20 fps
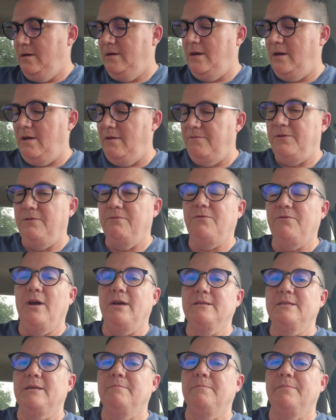Now, if you've
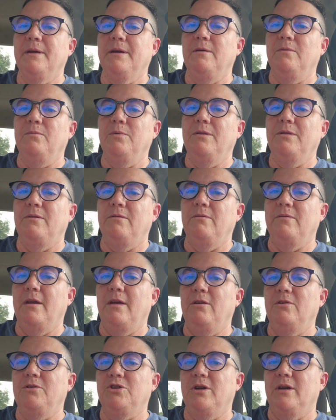got somebody with you
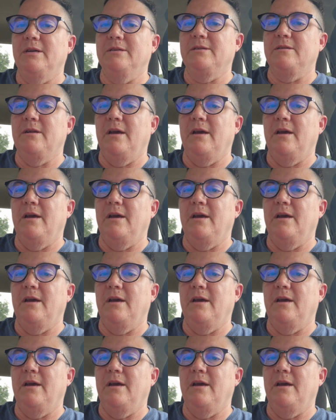that you trust